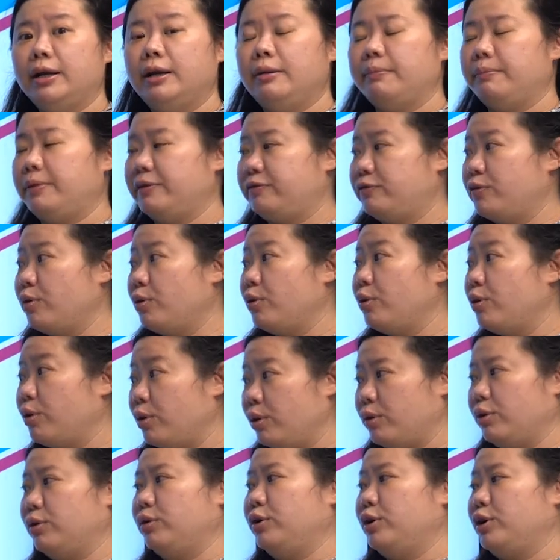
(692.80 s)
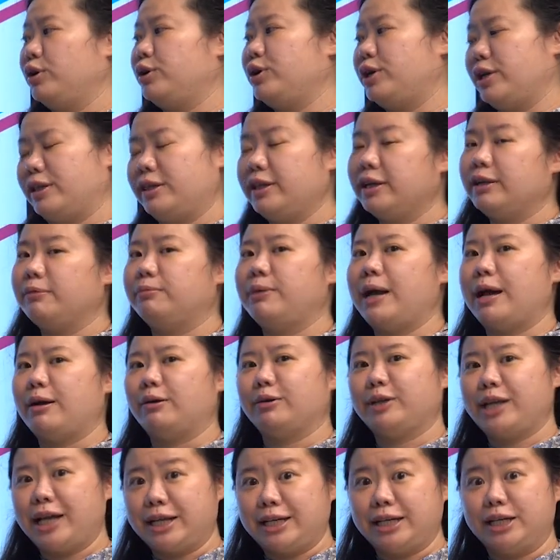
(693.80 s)
before you can think
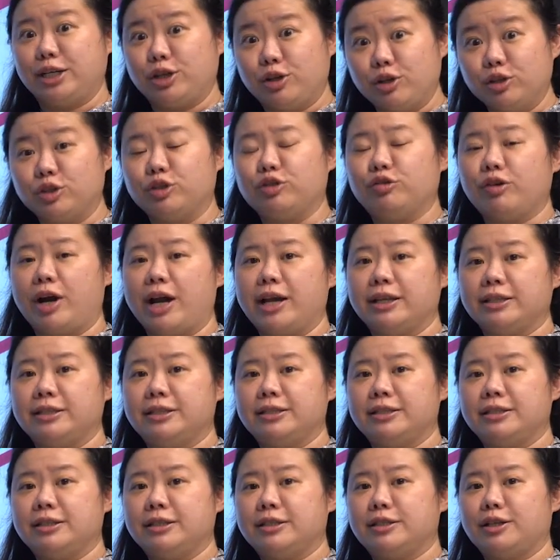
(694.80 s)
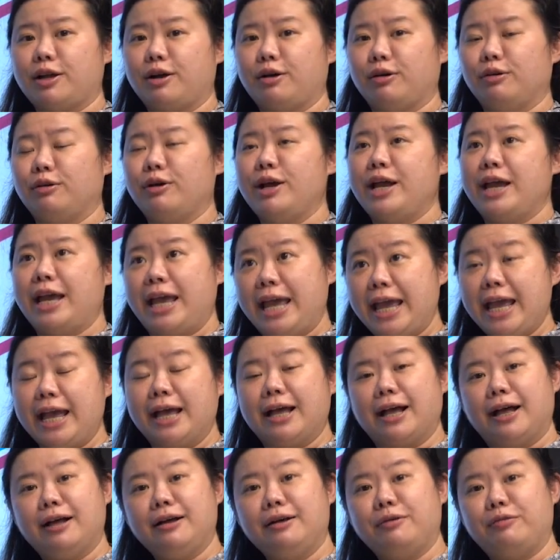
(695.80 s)
about getting good grades. So
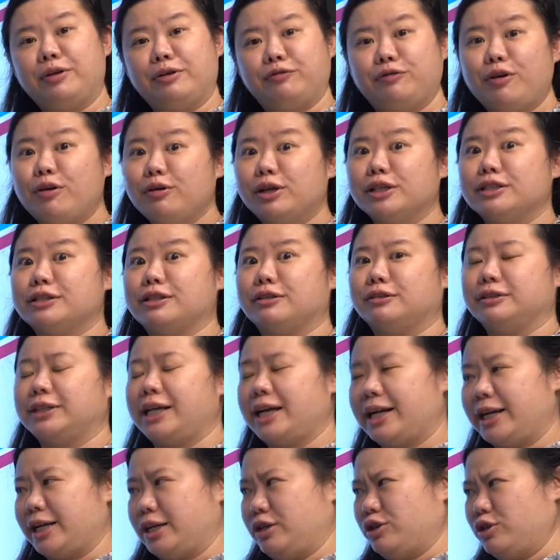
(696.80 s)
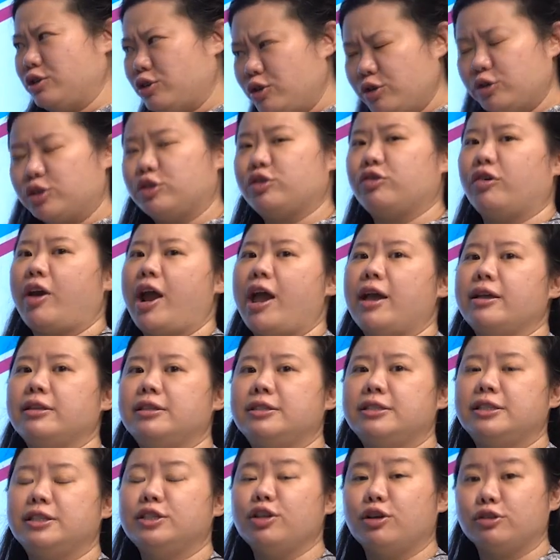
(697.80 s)
here we focus on getting good
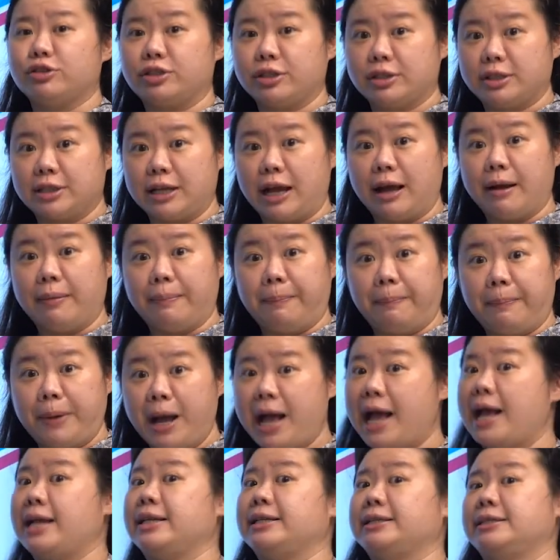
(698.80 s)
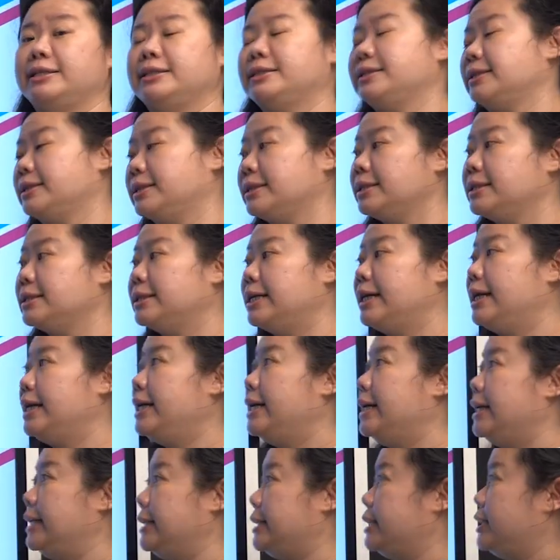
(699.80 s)
grades, not just a pass.
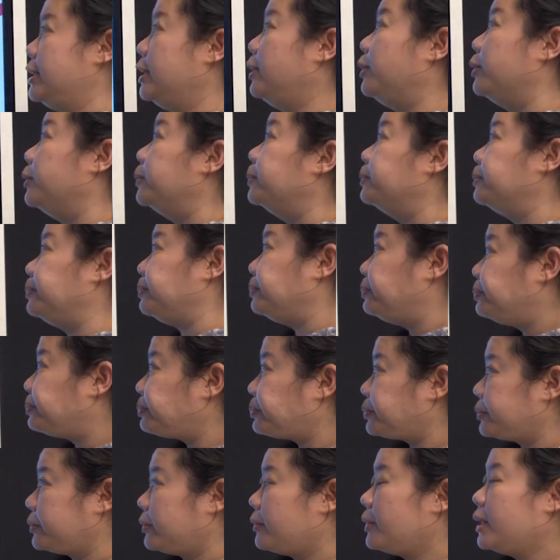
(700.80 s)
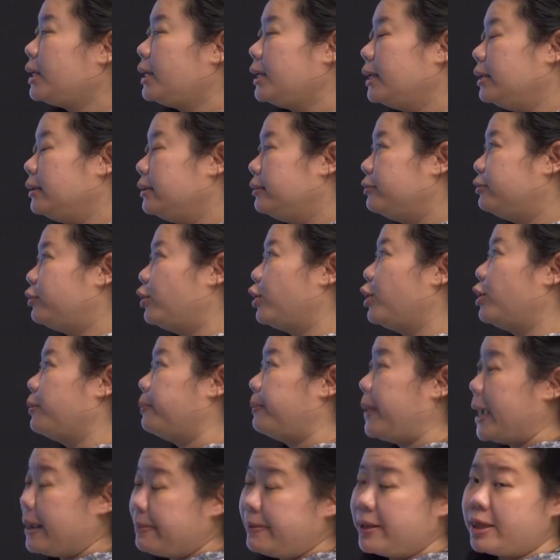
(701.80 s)
So for
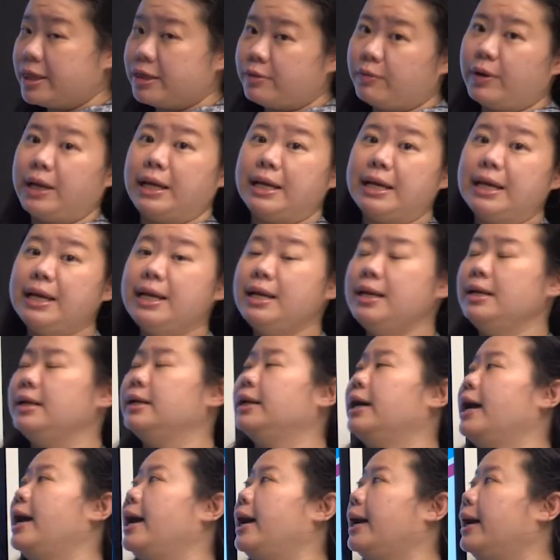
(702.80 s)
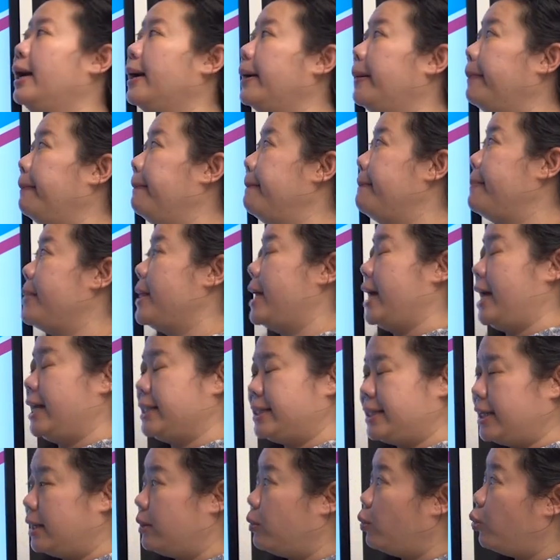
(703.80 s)
paper 3,
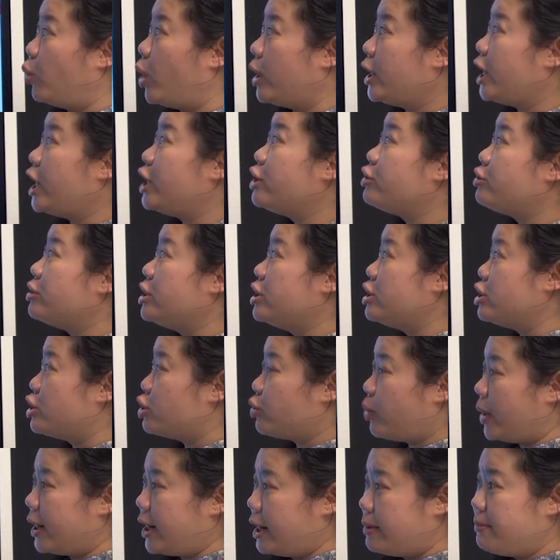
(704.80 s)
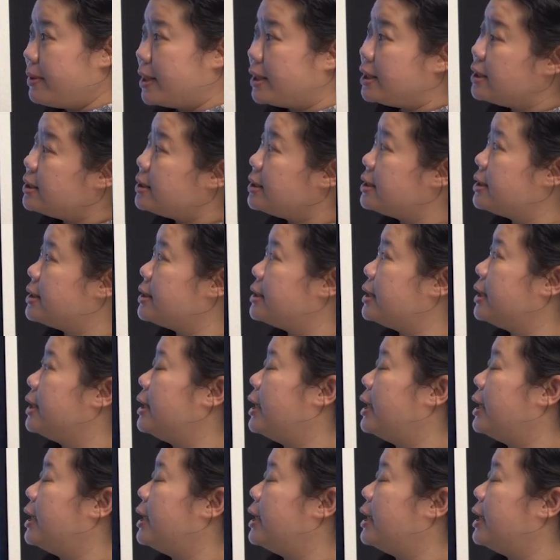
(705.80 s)
it's 120 minutes